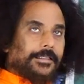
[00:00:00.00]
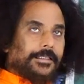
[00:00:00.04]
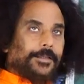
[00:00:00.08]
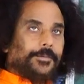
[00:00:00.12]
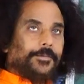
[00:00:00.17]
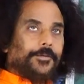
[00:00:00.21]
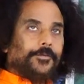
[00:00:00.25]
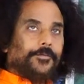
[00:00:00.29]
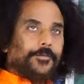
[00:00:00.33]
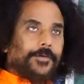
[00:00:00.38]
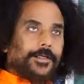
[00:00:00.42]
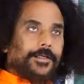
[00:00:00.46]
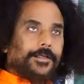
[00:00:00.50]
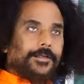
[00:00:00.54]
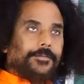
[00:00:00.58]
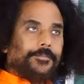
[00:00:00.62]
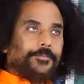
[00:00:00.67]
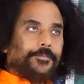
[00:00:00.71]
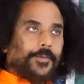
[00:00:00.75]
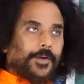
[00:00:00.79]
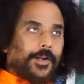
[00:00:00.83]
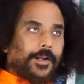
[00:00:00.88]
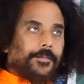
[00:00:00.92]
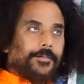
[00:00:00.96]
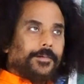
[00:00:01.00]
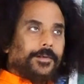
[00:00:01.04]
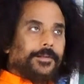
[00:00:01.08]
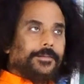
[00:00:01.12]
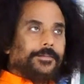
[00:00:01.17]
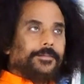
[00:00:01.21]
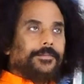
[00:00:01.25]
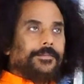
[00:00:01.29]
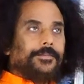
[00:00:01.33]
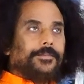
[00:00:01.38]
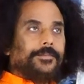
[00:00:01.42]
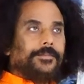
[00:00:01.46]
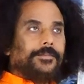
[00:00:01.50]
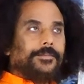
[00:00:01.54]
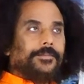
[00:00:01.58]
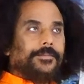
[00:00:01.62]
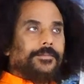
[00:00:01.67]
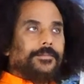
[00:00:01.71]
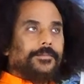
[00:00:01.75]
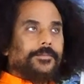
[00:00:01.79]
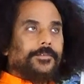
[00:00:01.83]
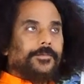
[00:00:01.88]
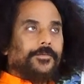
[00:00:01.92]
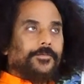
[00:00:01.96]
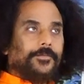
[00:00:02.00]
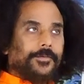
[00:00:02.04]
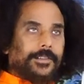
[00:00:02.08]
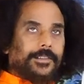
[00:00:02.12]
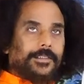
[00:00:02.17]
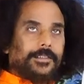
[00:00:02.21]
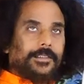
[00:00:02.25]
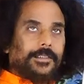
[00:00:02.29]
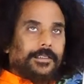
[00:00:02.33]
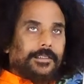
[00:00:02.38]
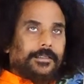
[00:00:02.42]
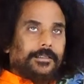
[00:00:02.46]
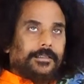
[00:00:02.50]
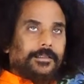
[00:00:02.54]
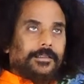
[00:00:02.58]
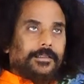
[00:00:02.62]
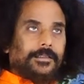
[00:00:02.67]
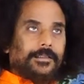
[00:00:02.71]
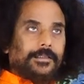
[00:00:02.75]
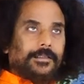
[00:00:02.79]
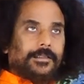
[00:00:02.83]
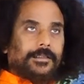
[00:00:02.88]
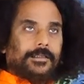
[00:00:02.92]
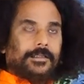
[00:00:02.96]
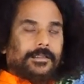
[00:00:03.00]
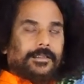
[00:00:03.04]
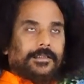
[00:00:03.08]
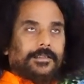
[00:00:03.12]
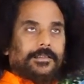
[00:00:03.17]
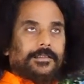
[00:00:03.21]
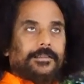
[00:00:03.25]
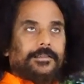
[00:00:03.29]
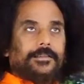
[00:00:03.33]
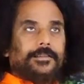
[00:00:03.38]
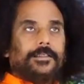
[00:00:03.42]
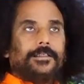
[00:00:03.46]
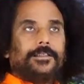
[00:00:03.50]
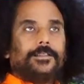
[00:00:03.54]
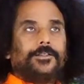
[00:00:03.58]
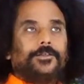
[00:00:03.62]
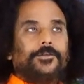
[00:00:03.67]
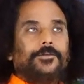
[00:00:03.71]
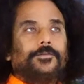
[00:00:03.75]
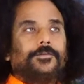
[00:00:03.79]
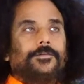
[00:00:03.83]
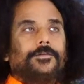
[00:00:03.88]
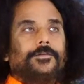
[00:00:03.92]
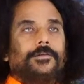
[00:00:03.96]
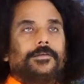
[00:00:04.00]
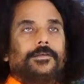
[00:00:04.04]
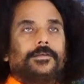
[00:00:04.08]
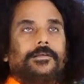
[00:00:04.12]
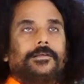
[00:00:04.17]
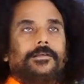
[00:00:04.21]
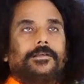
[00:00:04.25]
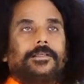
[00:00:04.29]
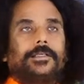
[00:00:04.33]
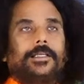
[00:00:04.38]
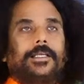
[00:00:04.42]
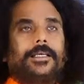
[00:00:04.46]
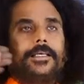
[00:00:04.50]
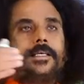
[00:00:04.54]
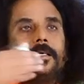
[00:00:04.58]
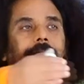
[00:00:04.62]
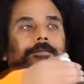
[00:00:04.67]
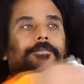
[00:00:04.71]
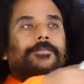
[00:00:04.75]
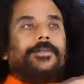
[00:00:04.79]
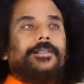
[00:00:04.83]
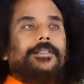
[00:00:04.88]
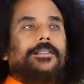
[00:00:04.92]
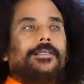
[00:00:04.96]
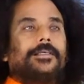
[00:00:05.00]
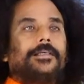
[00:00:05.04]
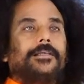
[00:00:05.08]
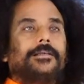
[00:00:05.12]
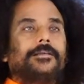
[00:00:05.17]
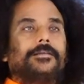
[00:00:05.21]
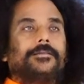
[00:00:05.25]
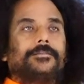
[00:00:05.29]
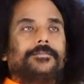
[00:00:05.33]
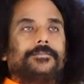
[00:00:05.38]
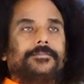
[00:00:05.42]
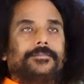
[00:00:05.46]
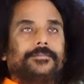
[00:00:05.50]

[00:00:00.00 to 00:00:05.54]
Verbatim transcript: is having one problem, one thing, just to take everything.